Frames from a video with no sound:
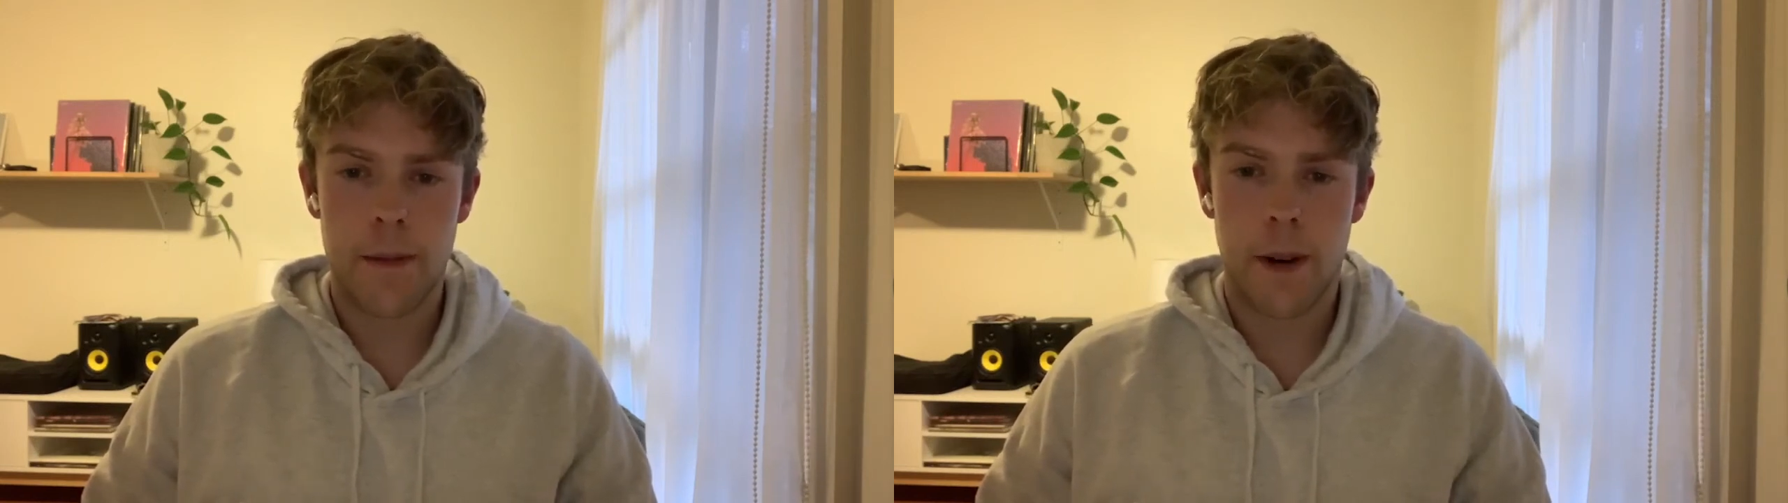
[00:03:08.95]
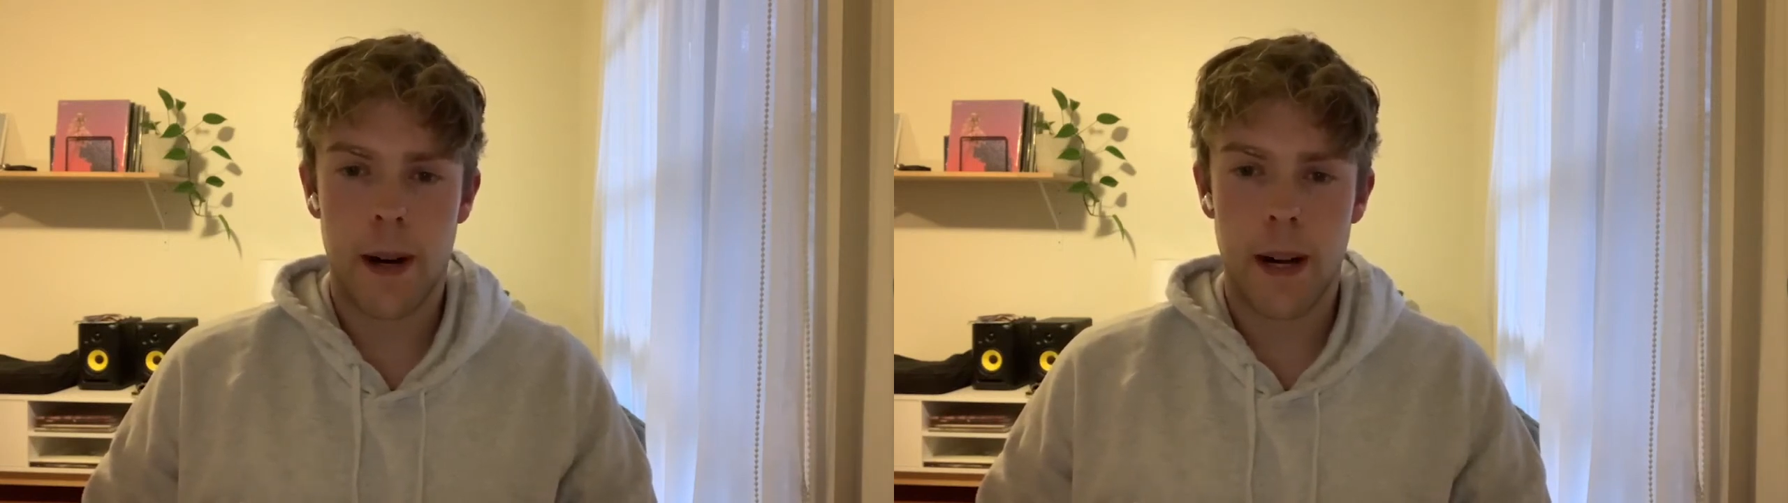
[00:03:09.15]

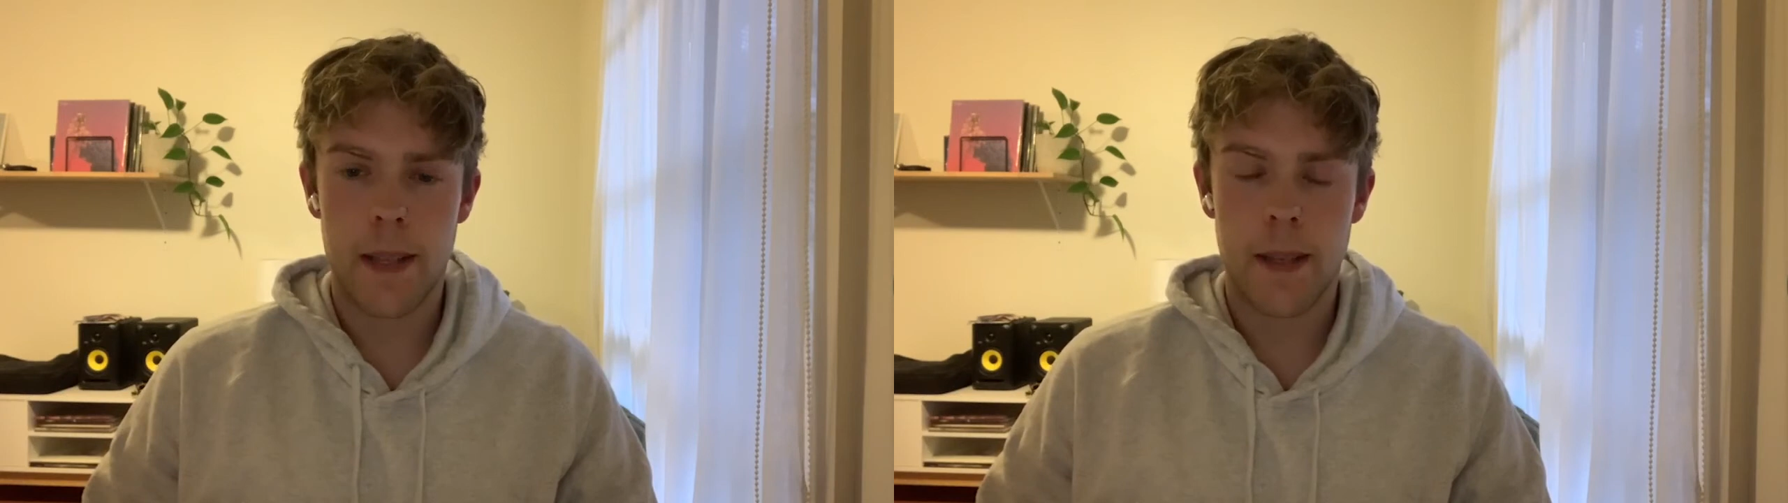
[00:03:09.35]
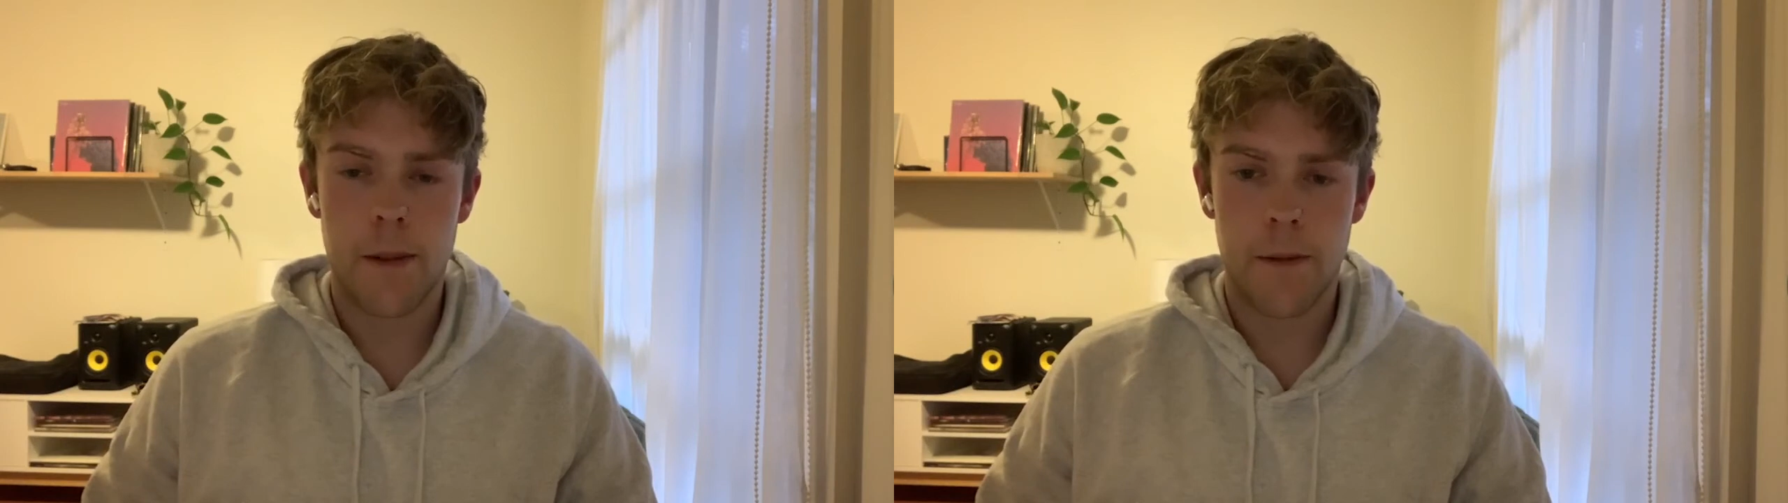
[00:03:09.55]
of high
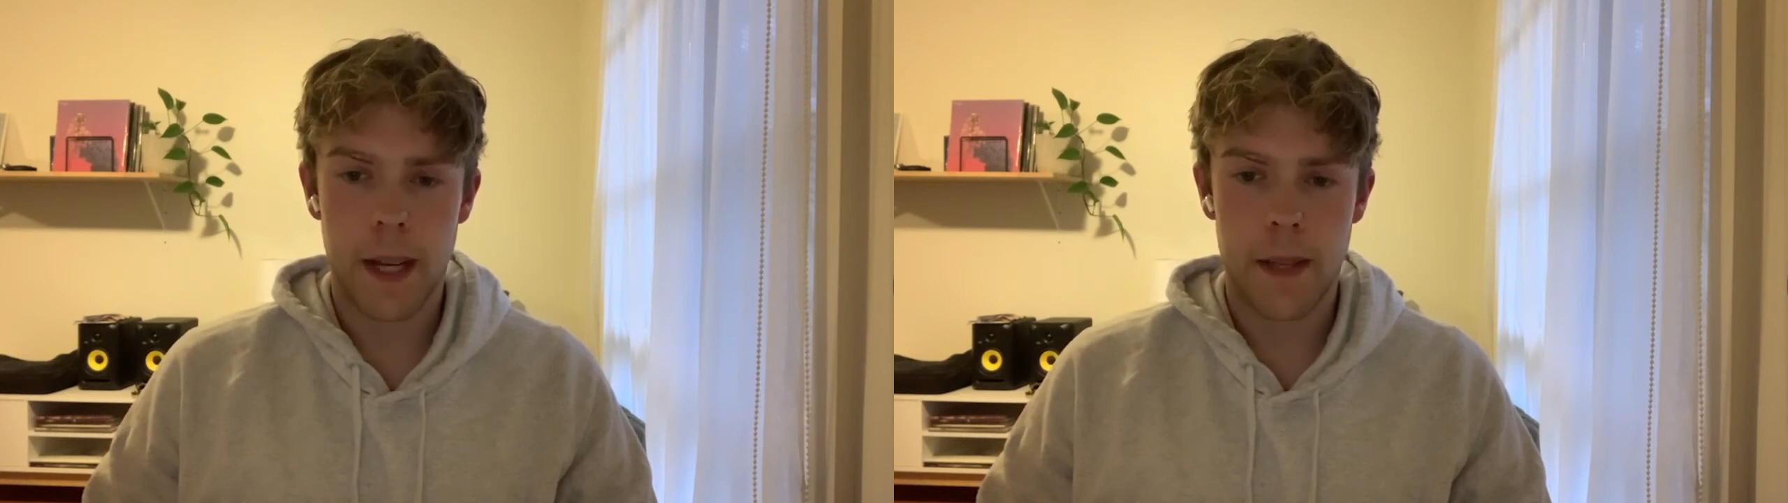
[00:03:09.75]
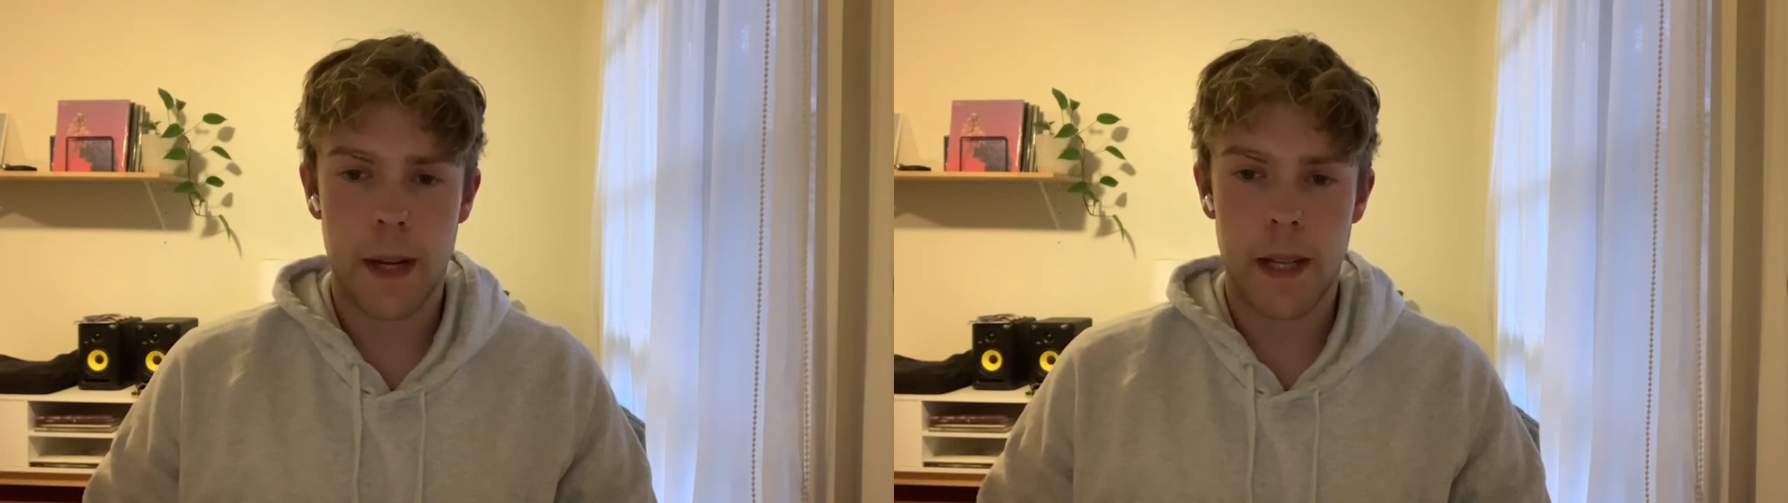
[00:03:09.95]

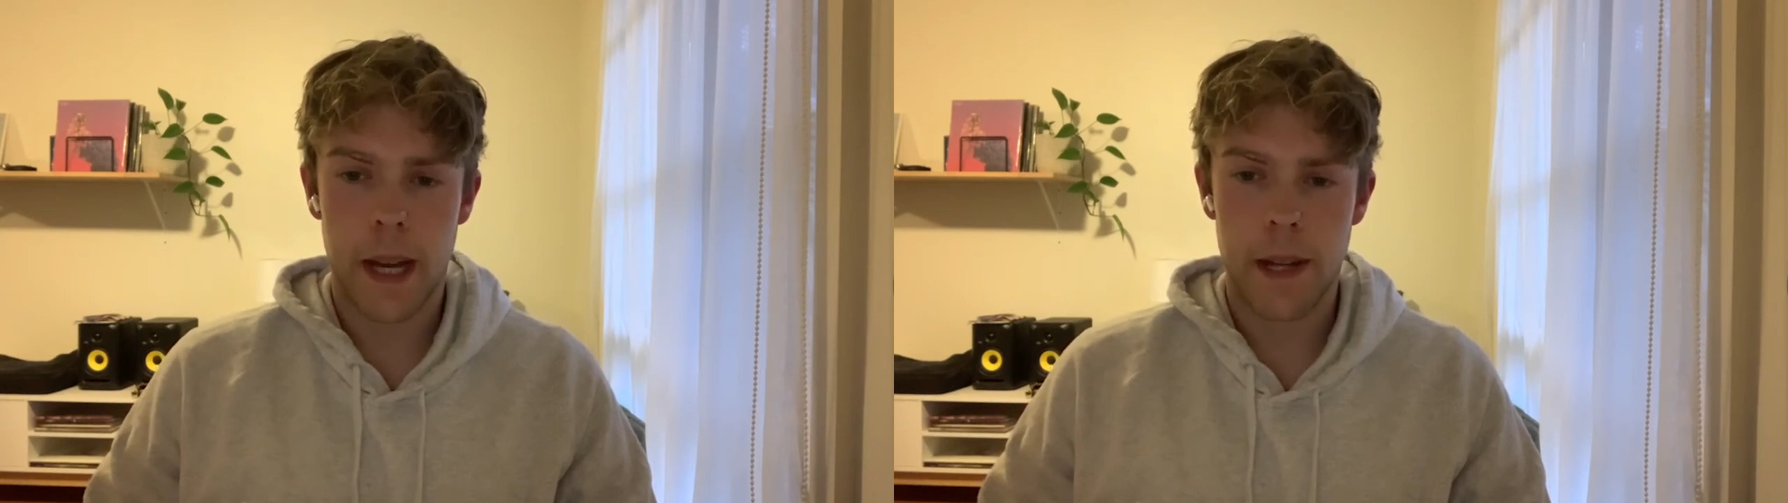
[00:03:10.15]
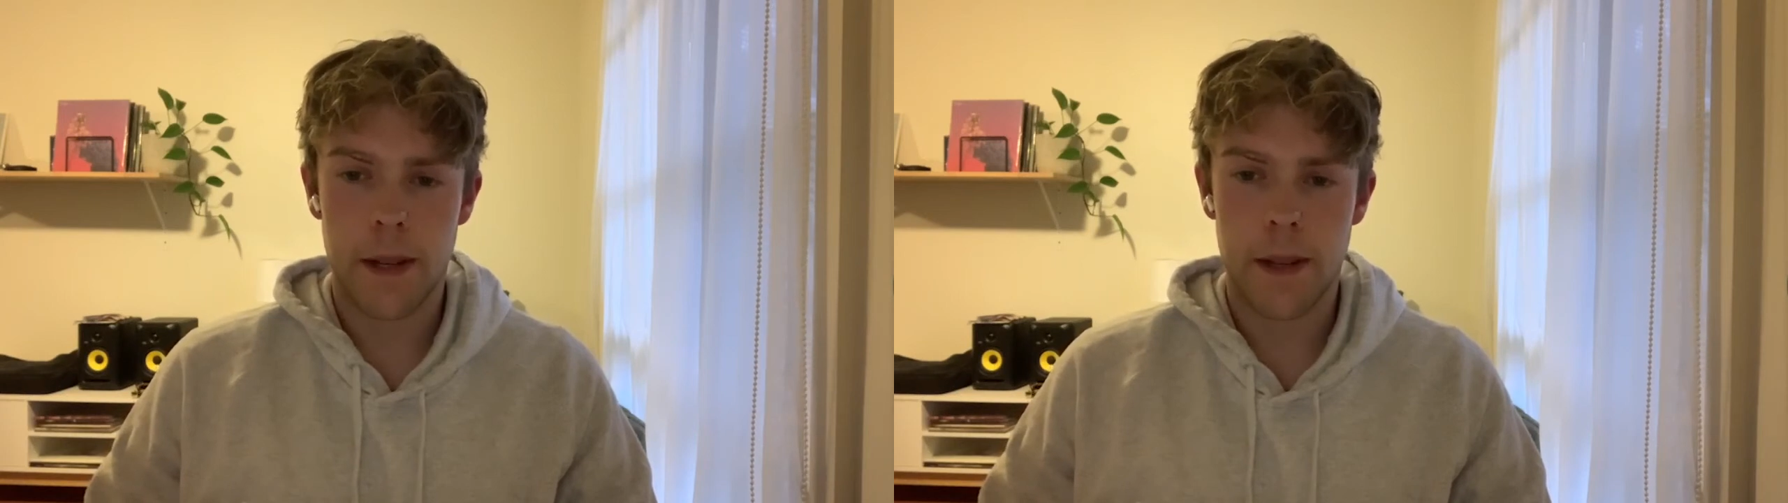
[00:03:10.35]

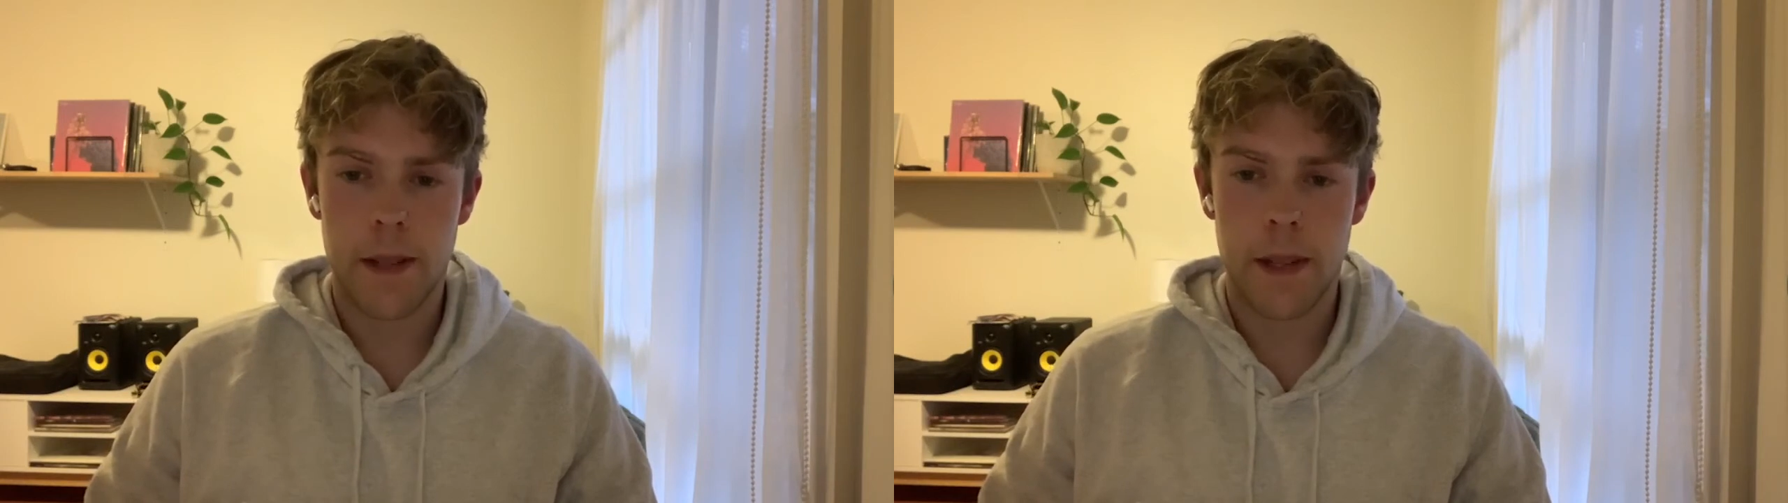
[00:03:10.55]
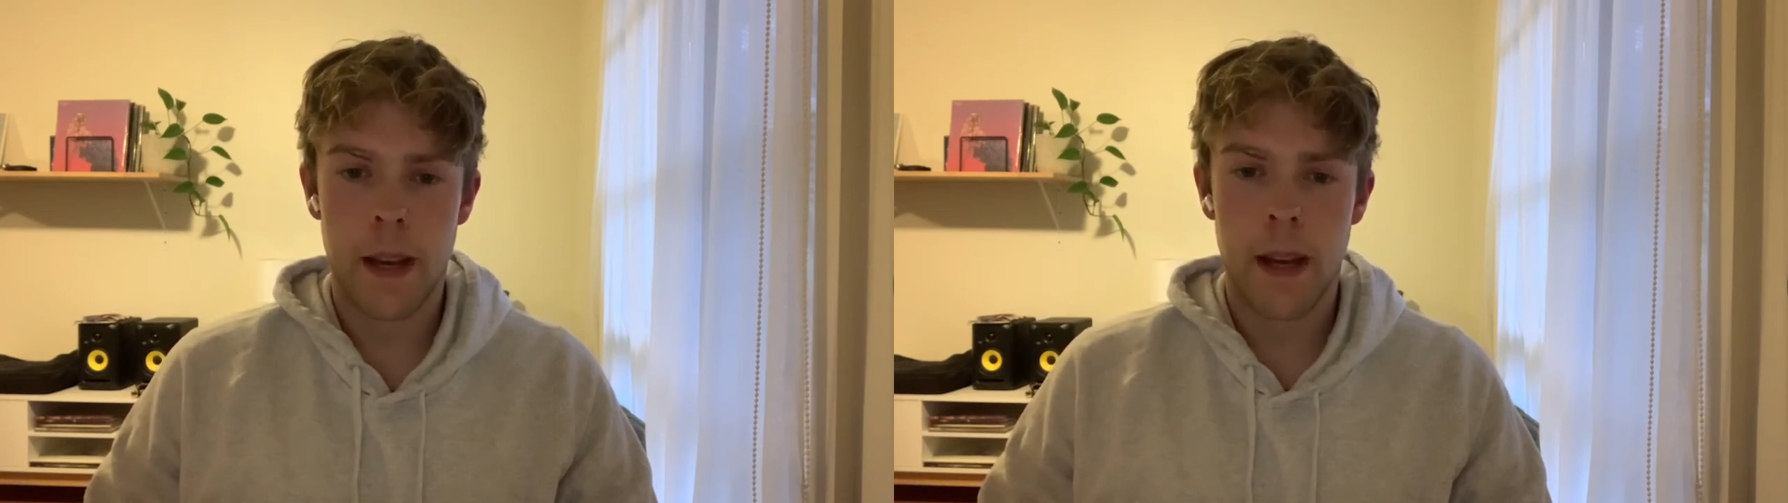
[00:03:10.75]
self-expectations,